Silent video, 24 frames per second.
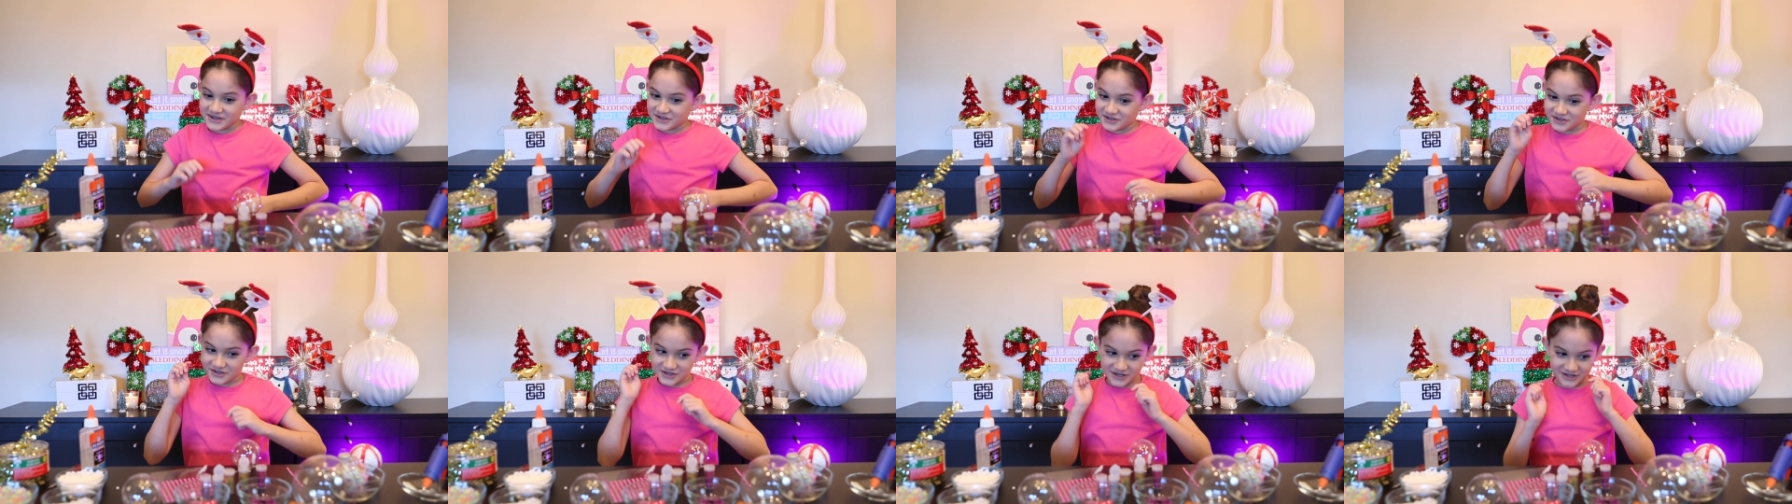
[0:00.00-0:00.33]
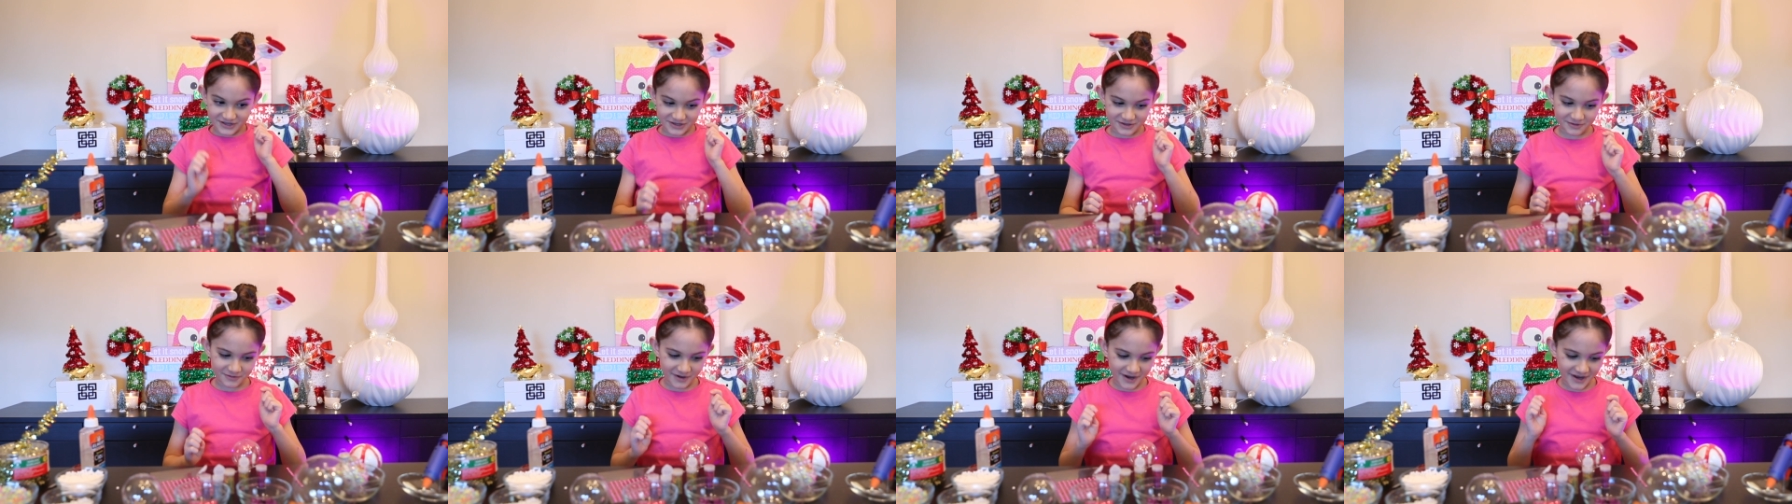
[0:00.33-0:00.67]

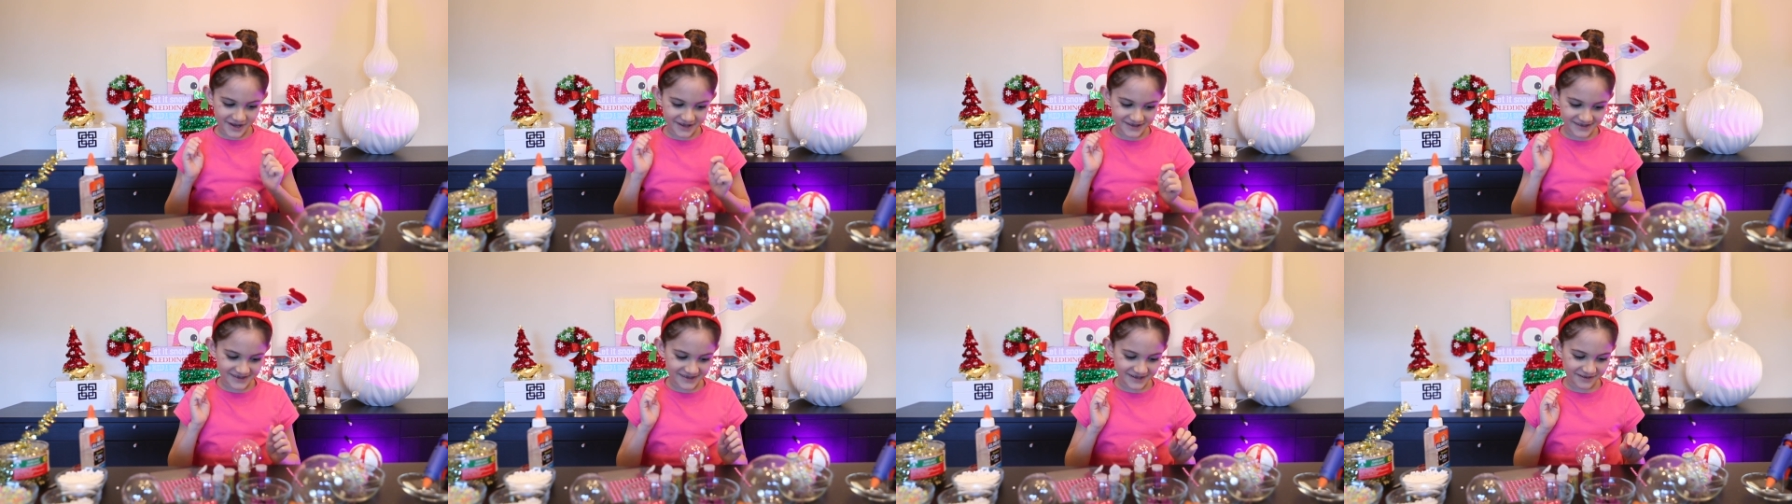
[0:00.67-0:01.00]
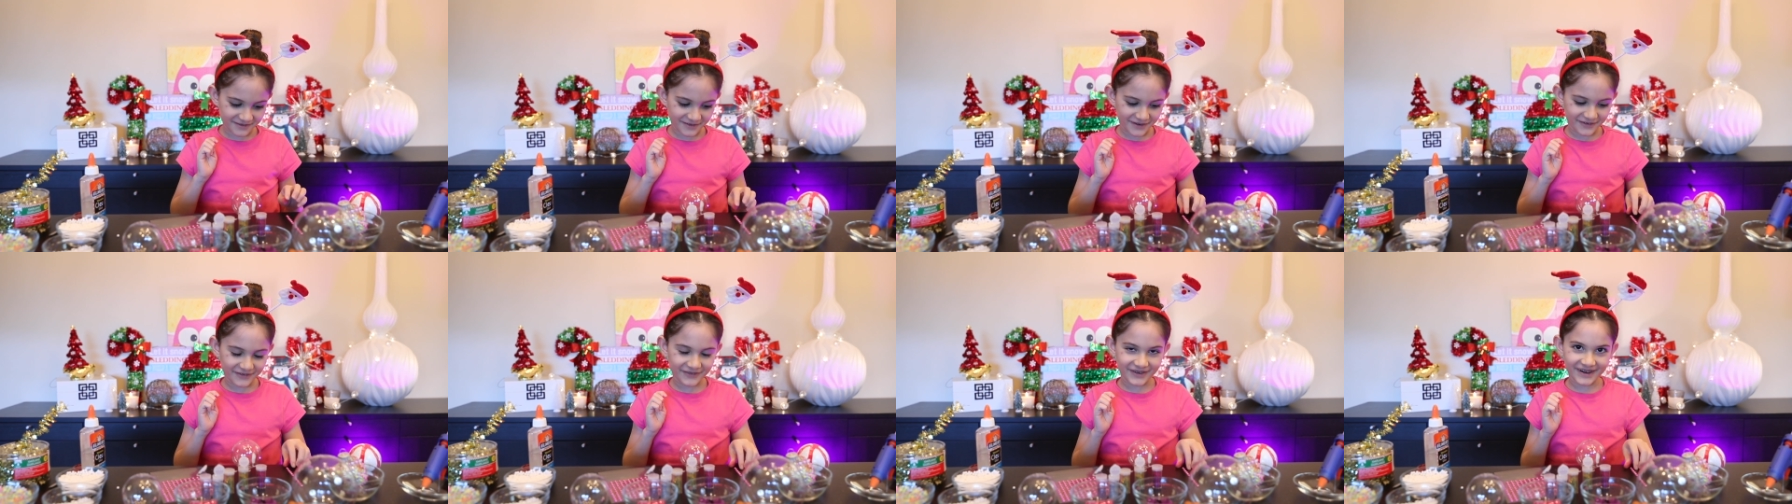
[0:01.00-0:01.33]
Just wait and see
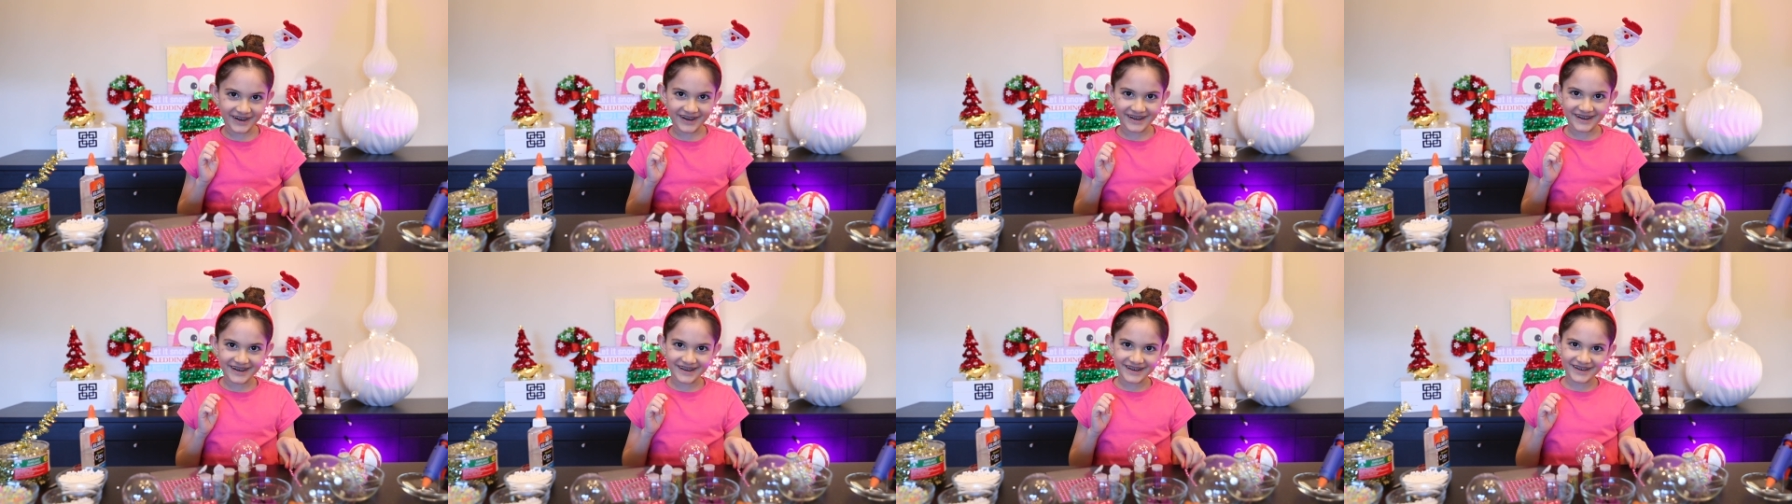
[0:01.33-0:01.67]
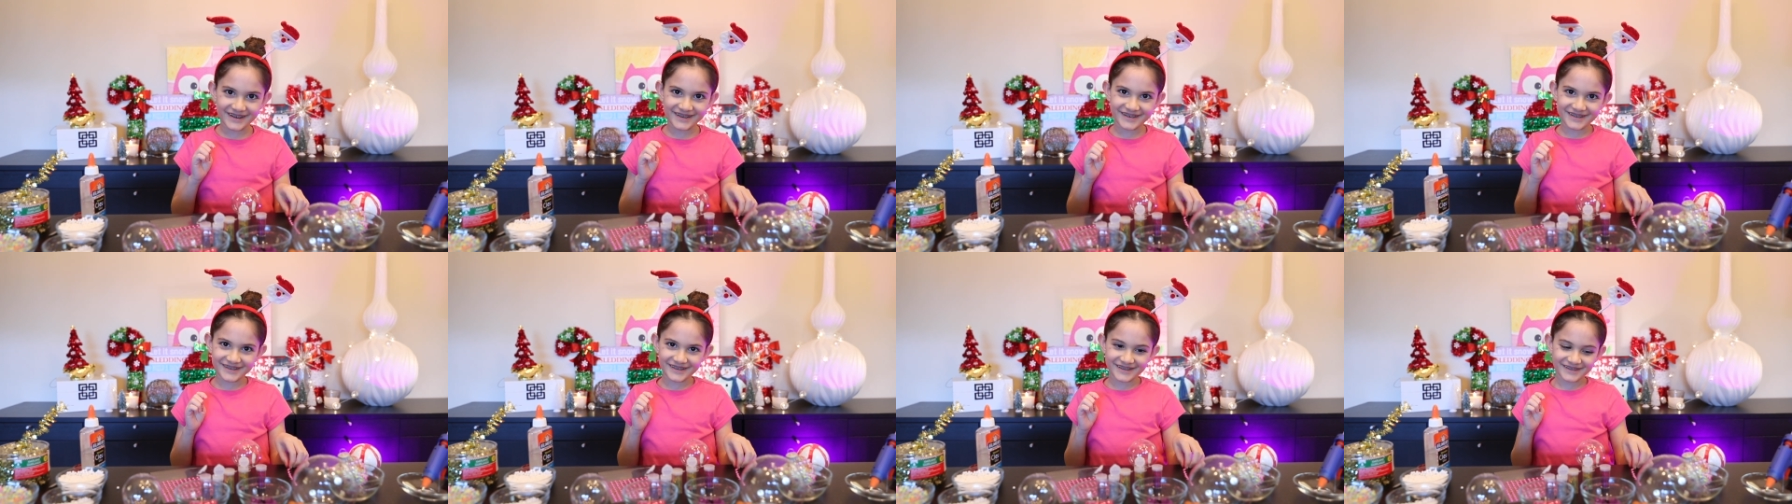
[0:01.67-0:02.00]
what we're going
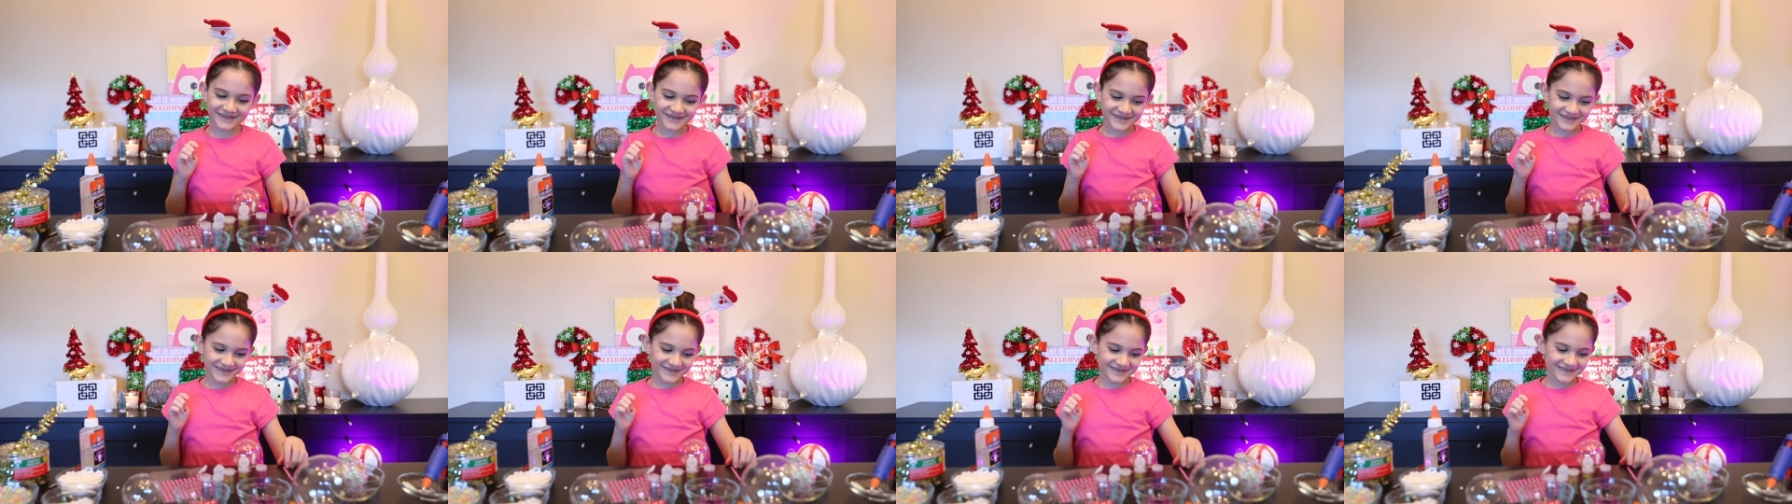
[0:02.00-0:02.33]
to do.